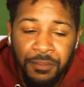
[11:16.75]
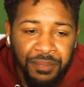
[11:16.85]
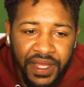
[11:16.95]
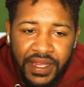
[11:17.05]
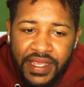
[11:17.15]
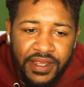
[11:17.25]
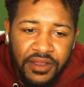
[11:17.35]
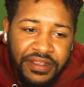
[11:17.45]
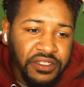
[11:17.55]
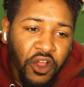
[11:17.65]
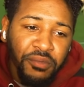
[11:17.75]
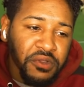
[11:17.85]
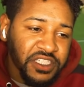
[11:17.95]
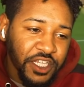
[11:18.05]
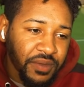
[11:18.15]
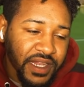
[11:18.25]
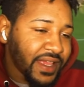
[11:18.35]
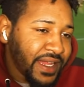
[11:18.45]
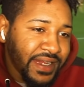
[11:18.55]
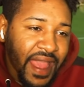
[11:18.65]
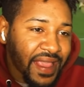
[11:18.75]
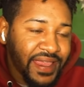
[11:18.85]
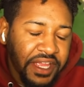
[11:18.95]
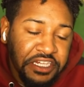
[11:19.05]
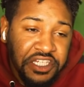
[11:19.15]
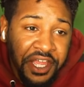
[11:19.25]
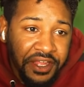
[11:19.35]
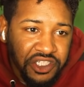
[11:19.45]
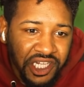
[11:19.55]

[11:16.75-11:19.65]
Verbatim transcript: but he is almost seem like he not getting touched.